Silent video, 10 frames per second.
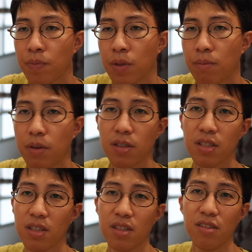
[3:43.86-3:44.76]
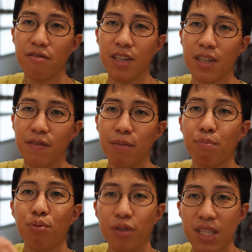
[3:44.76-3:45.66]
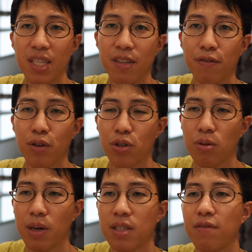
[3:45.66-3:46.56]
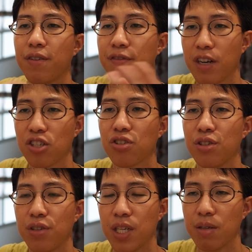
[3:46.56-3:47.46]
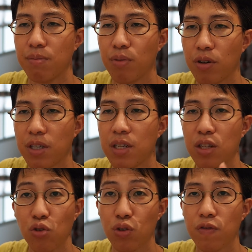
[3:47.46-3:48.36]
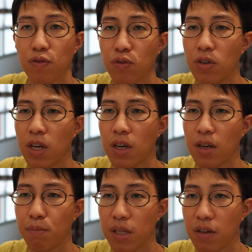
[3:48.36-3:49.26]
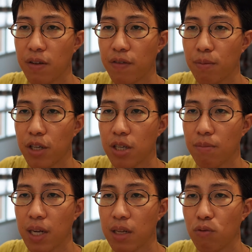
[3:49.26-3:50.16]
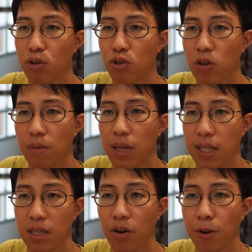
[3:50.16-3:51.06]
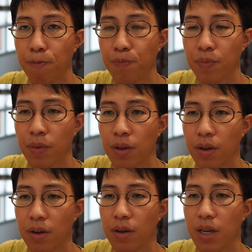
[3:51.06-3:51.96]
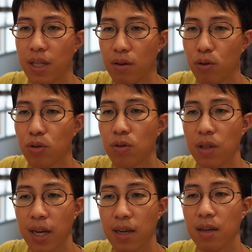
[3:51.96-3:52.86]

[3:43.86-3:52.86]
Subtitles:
because it's not really a very pretty photo, but it's a very functional and important and useful piece of information, but it will show up later on. And it also, like